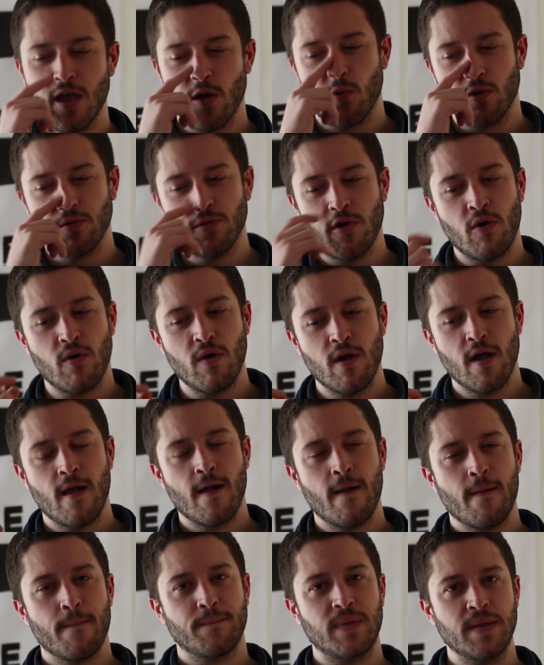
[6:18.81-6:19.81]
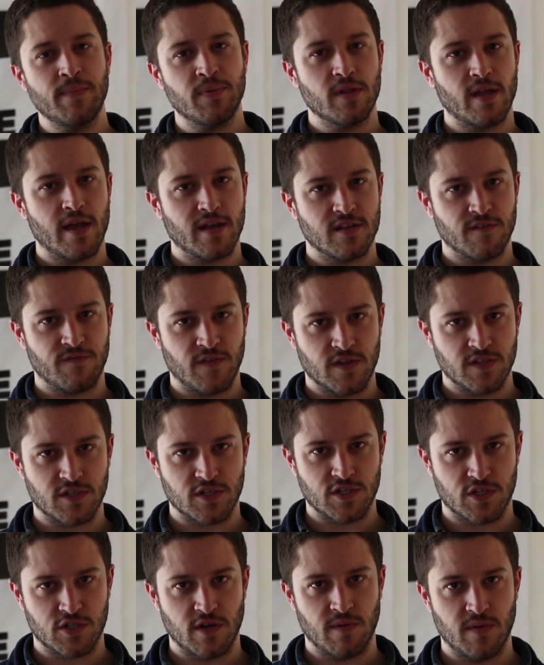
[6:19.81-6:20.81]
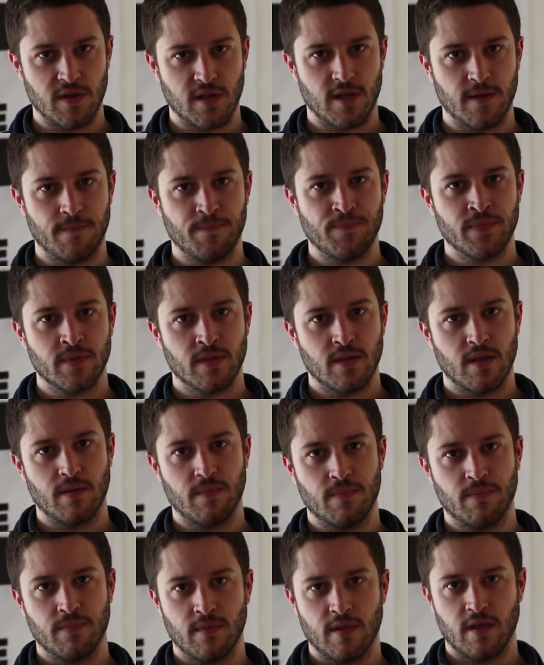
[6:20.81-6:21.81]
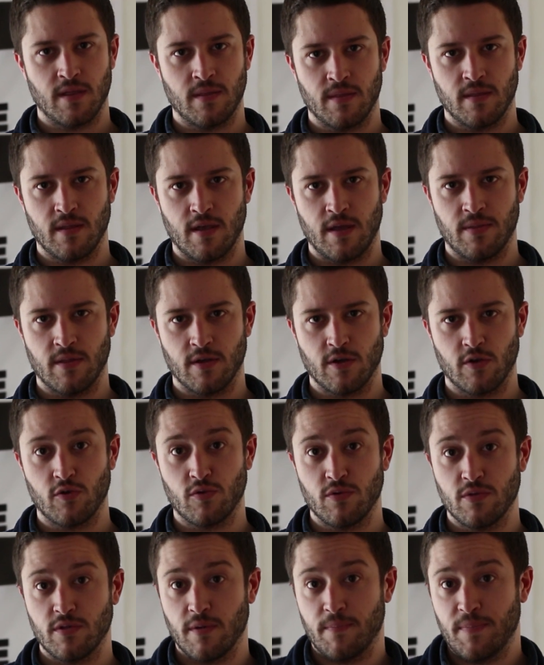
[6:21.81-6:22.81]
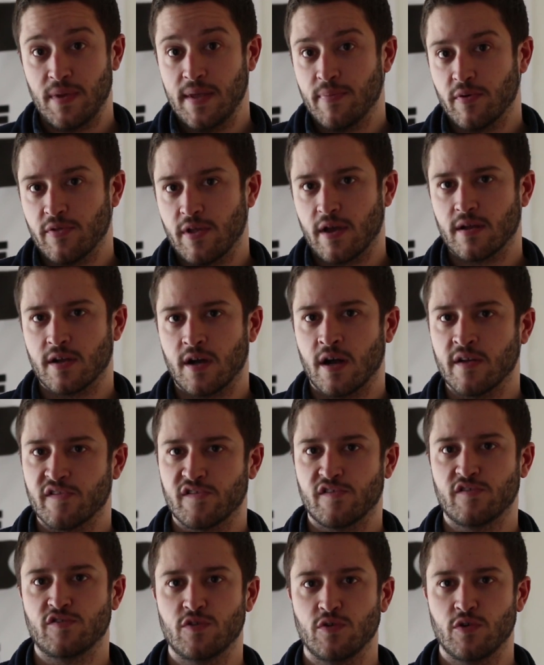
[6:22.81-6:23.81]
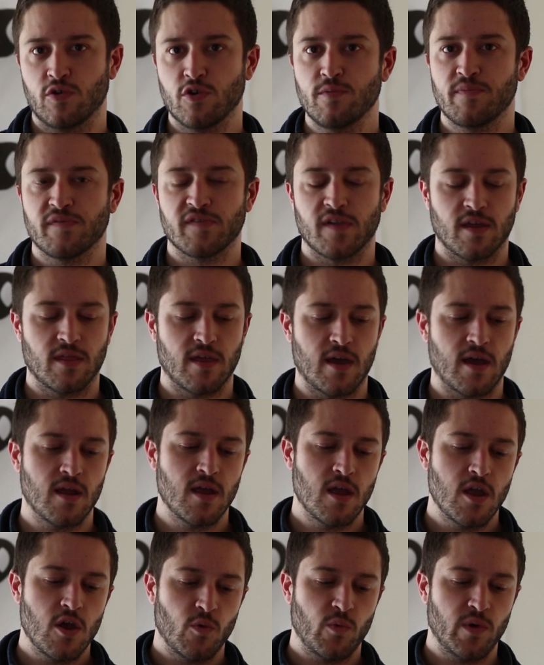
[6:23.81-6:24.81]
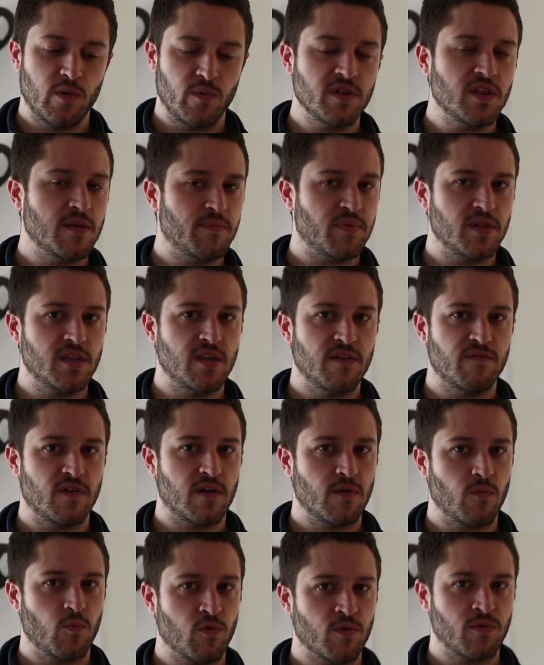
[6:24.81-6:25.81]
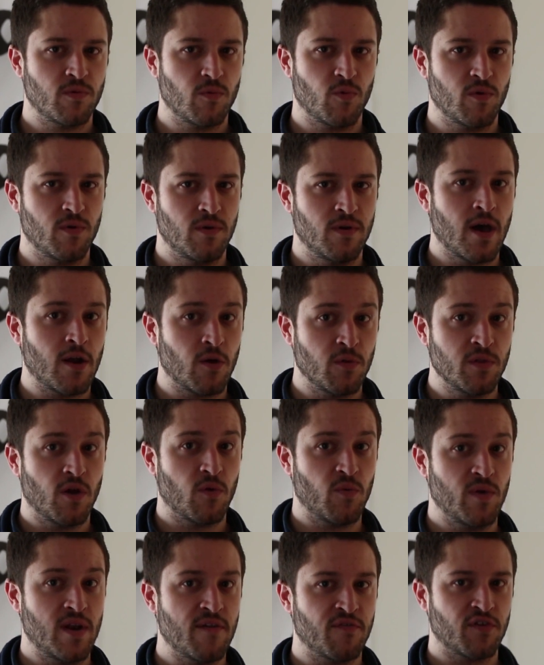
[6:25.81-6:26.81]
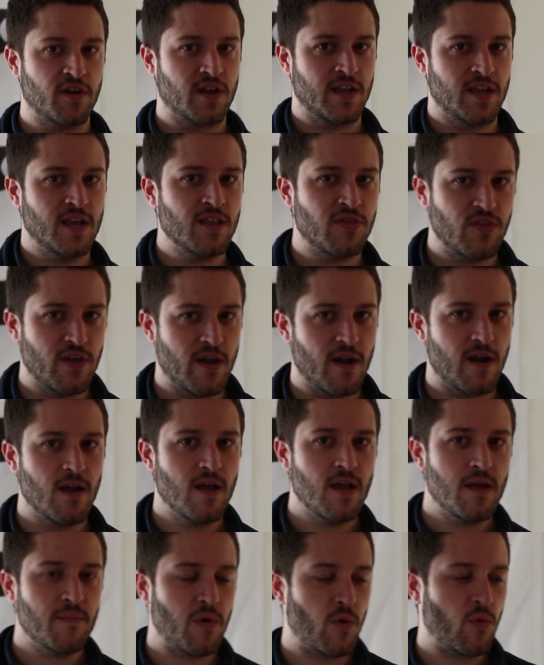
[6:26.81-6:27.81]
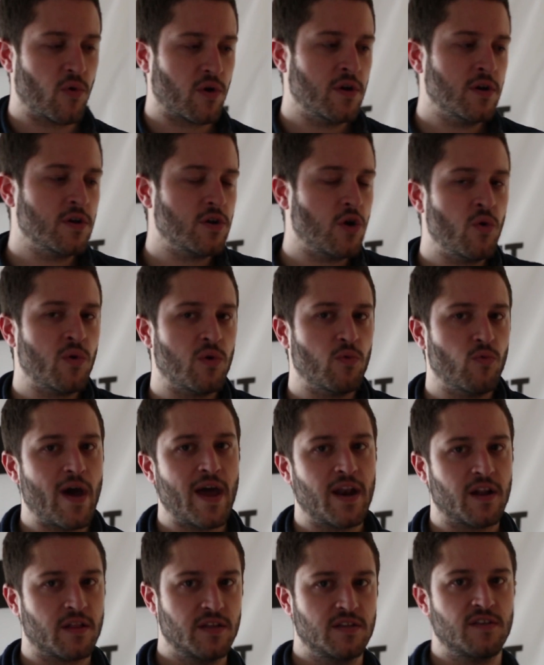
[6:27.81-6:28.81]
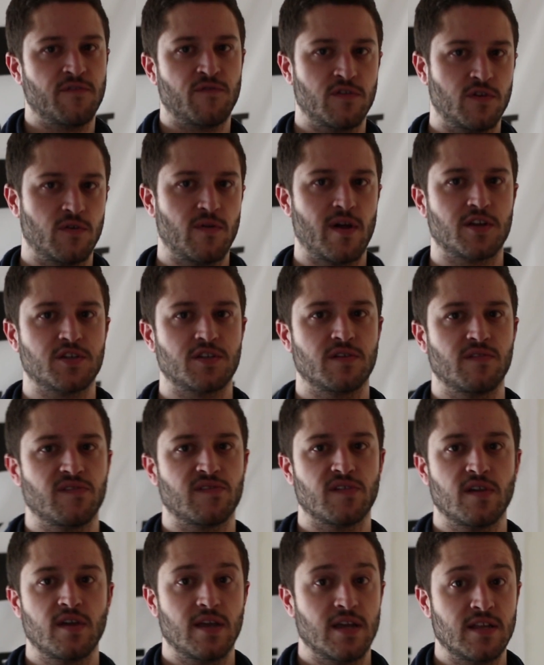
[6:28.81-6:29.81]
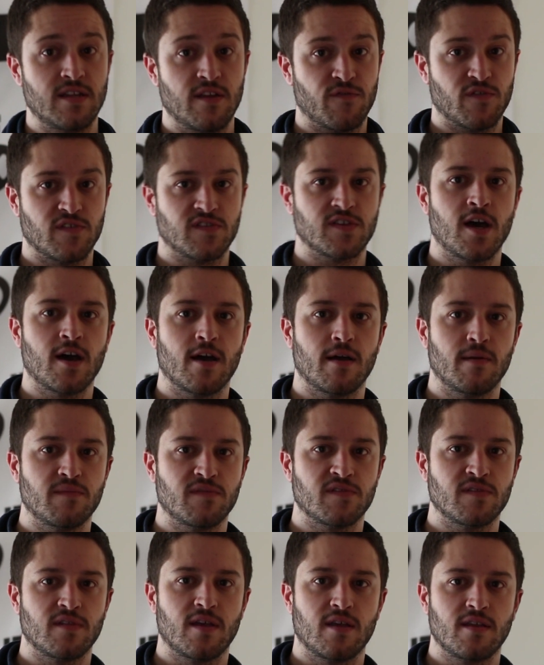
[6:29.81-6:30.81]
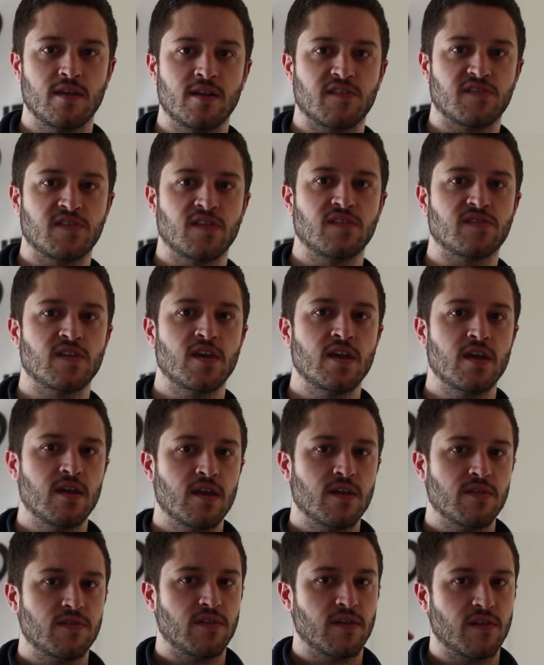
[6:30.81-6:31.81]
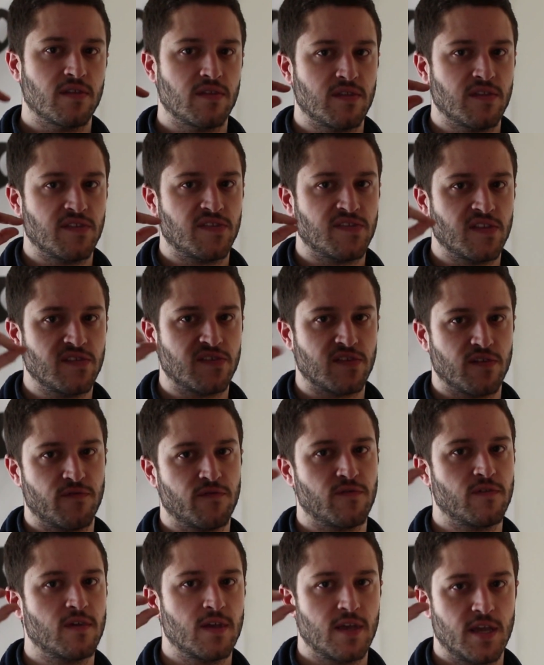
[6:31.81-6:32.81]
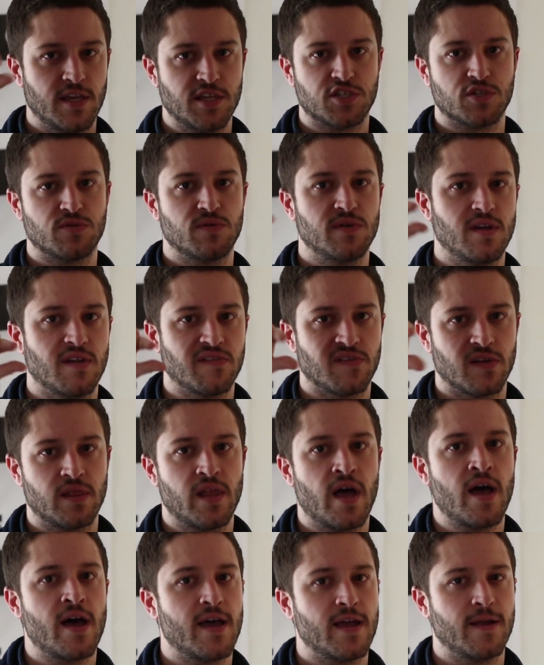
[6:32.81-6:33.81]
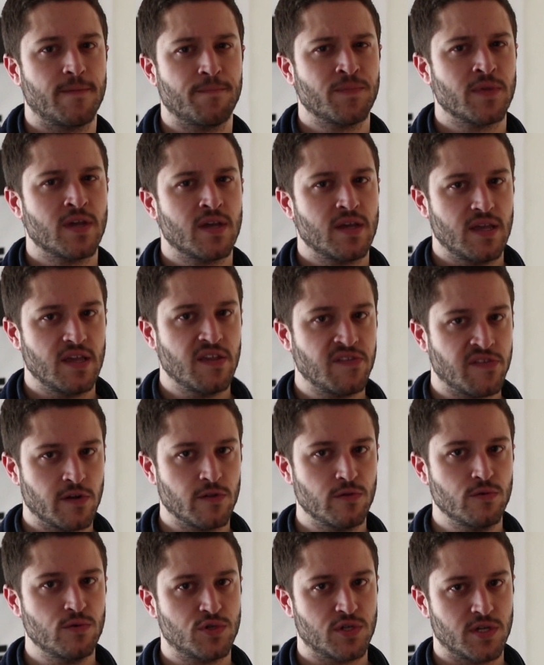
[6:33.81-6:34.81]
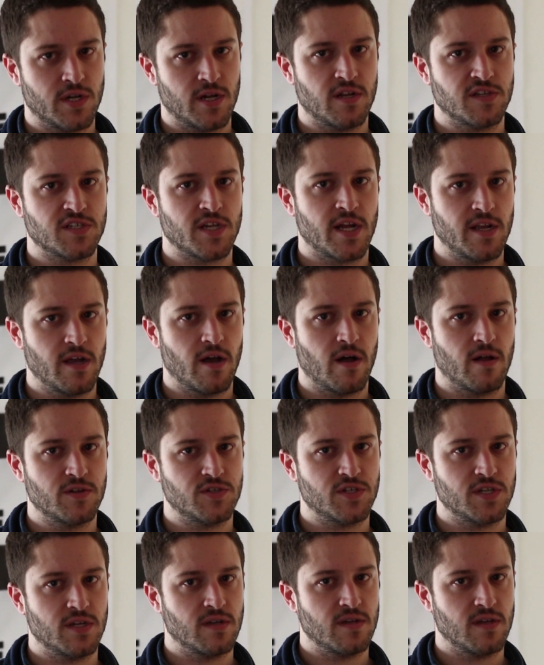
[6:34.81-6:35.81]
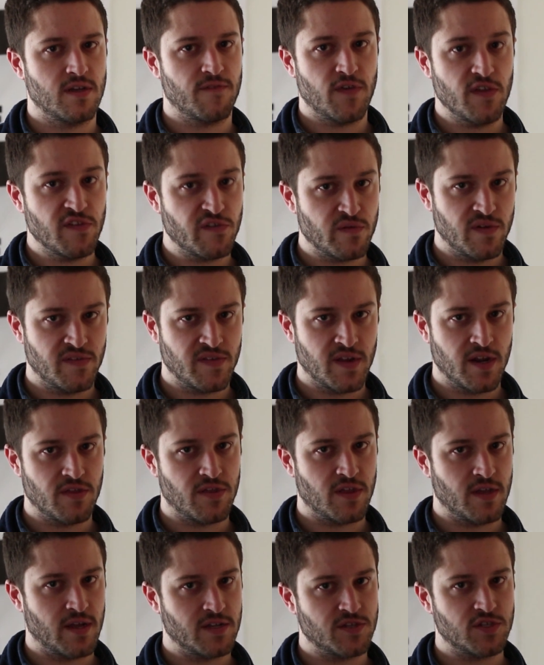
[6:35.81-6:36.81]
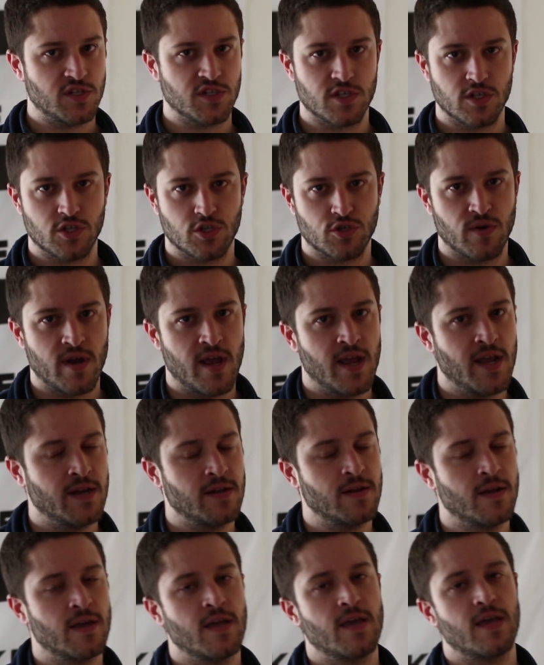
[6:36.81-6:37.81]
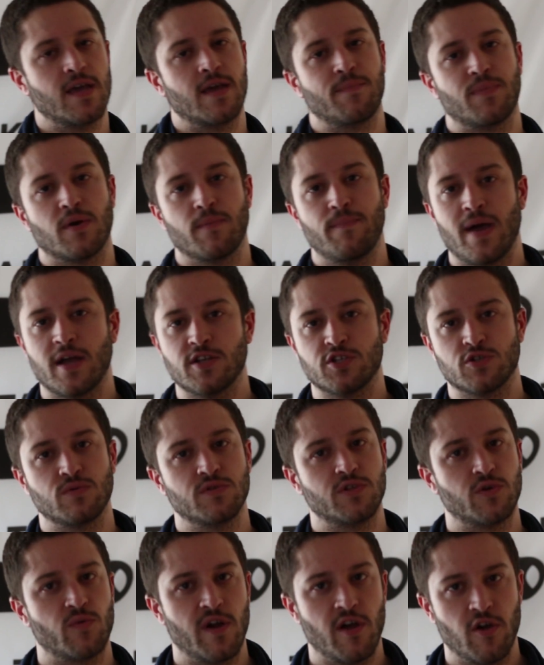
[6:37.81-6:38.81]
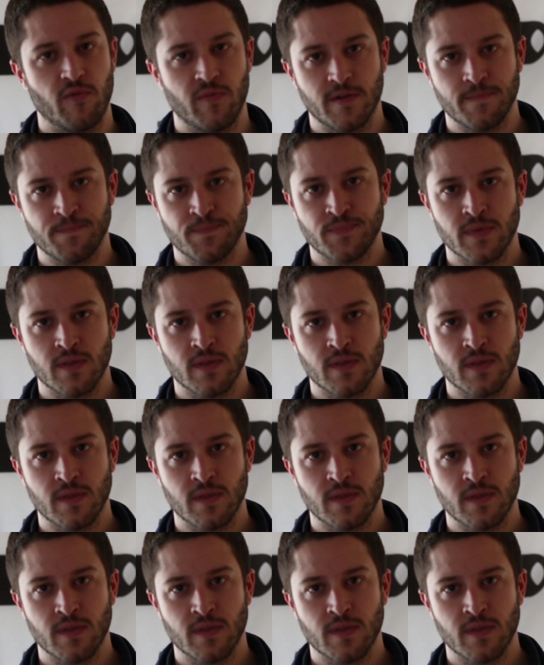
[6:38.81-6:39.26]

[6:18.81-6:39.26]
Well, no, people like Defense Distributed and the people that constitute groups like that, we really believe that we're not only are we never going to get there, but we're going to go in radically different directions in different times. And that, in a sense, this sense of history as a line is an illusion and as ideology. If history is anything, it's just a train in perpetual derailment.